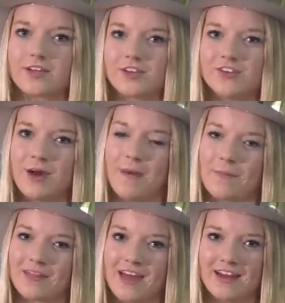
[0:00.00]
Good job,
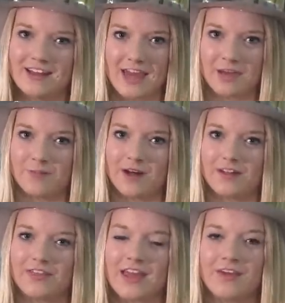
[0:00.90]
Emilian and
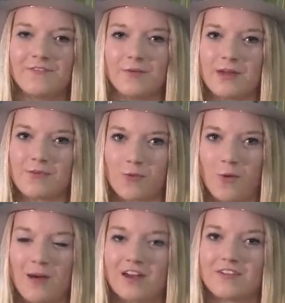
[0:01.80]
Annabelle. Thank you for being
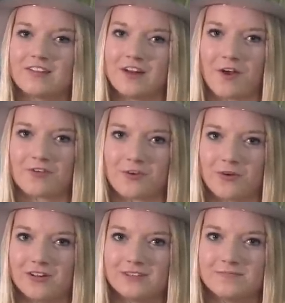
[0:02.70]
role models in our
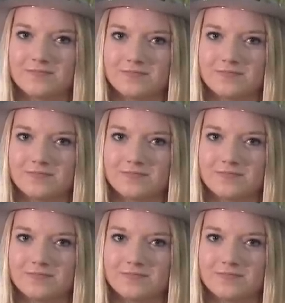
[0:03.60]
school.